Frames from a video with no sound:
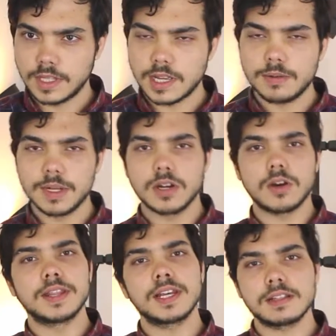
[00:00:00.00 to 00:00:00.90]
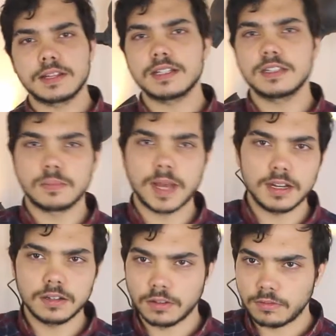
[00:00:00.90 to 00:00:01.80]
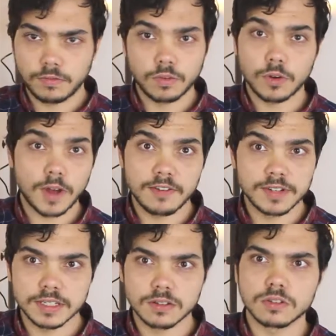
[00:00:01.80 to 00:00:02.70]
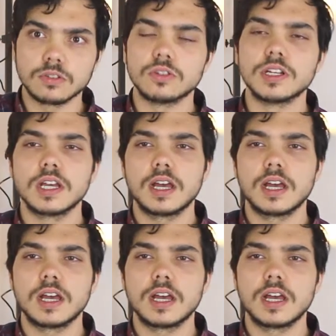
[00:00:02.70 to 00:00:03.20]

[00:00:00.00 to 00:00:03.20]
There we go, and that's the pattern for every single chord.